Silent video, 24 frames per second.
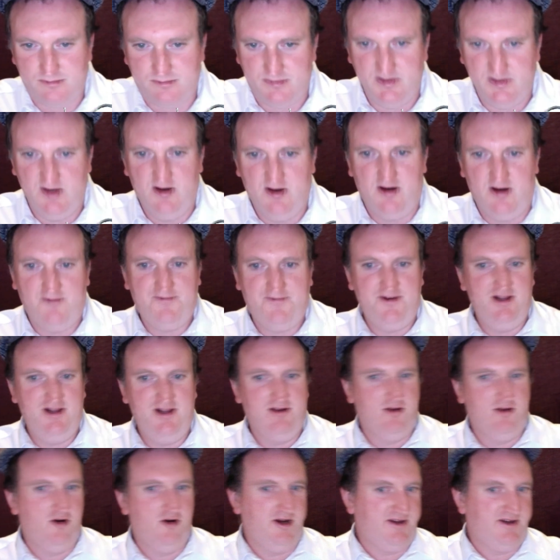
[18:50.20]
I feel
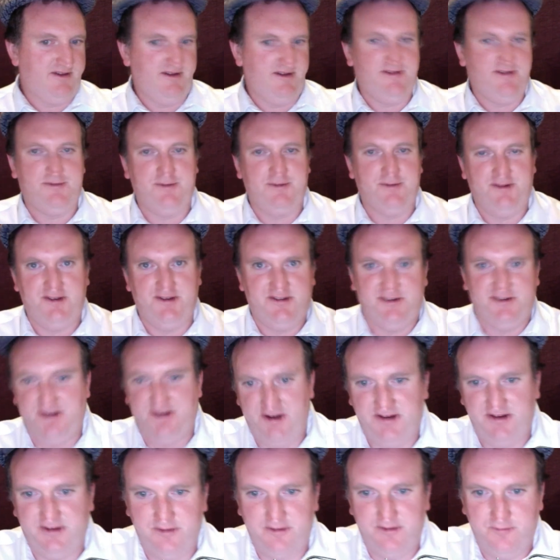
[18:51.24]
like this was a
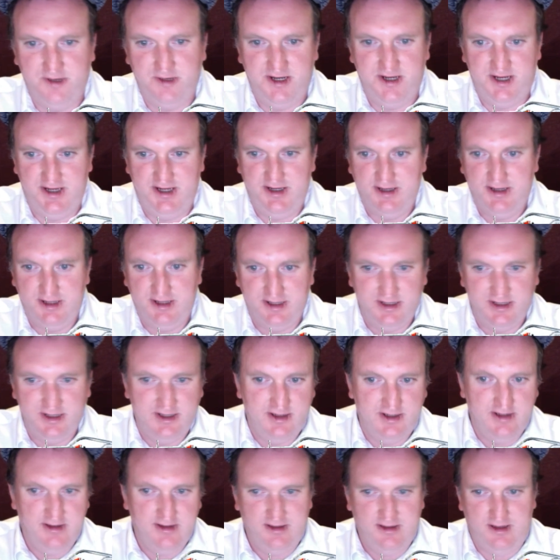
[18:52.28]
season where
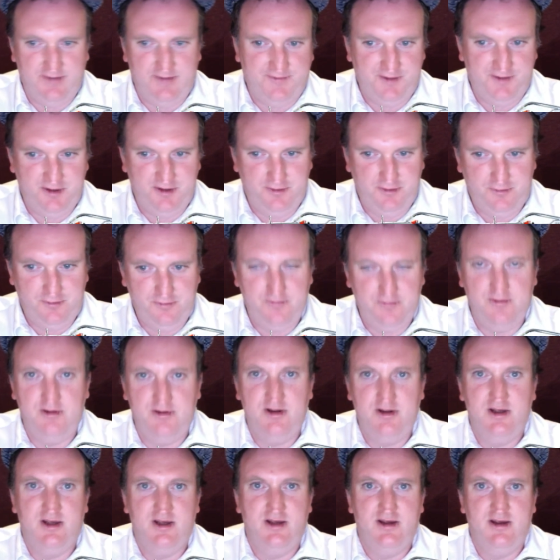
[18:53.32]
if you
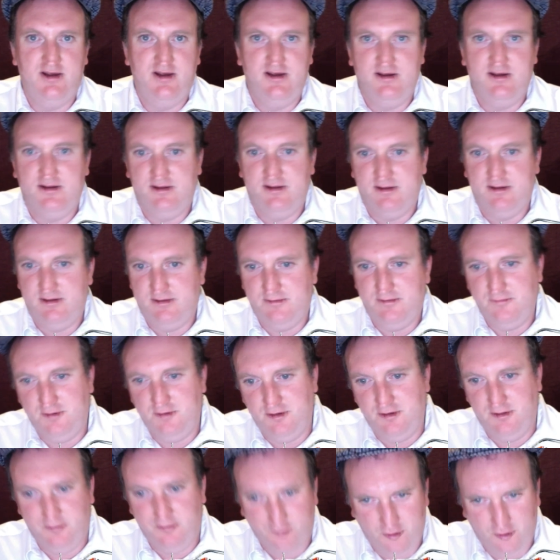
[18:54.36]

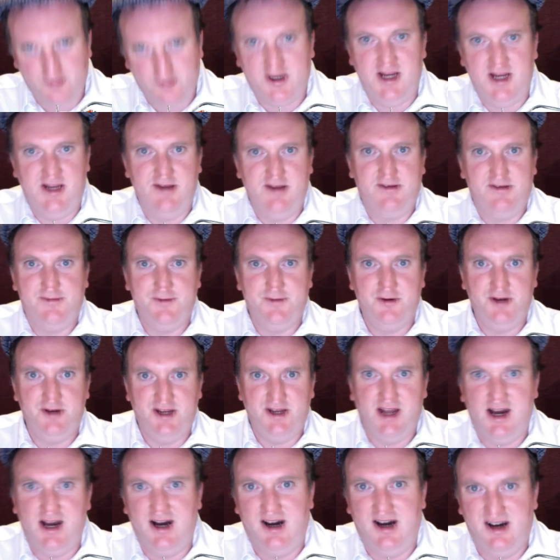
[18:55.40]
were a rookie, it's very
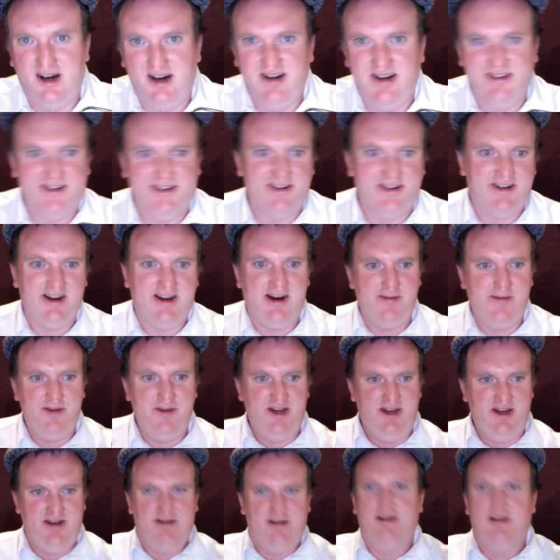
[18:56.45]
hard to come
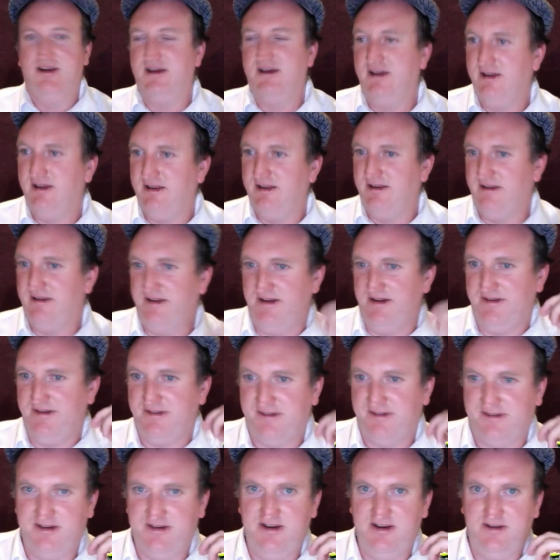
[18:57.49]
in. There
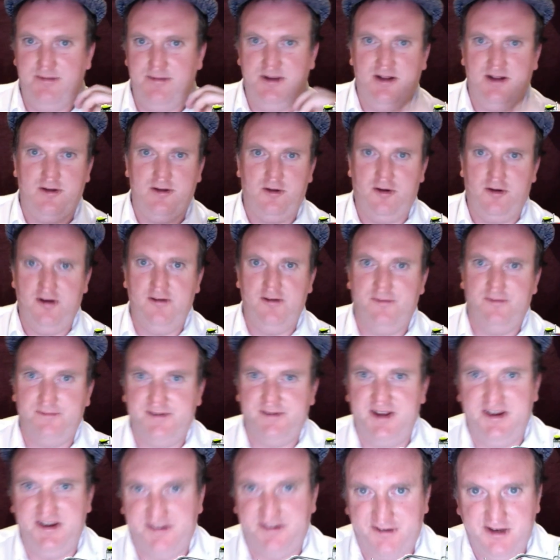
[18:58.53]
doesn't seem to be a lot of
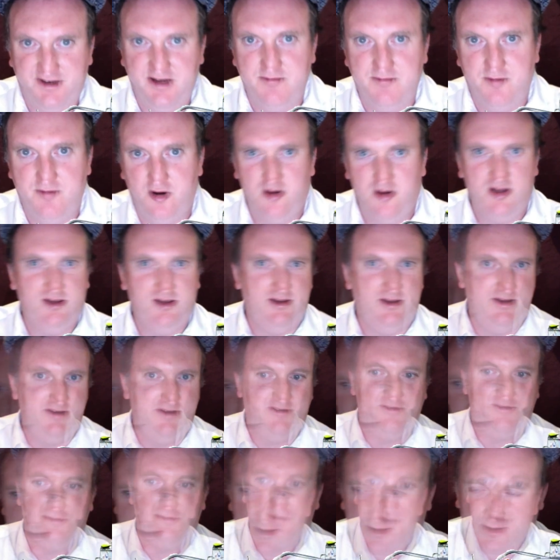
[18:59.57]
testing
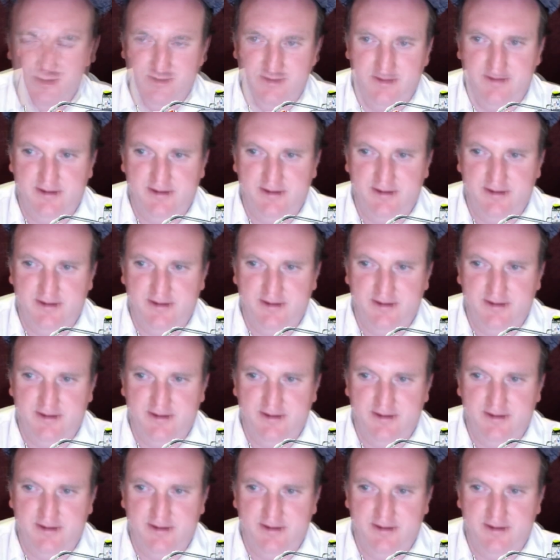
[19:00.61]
mileage. There's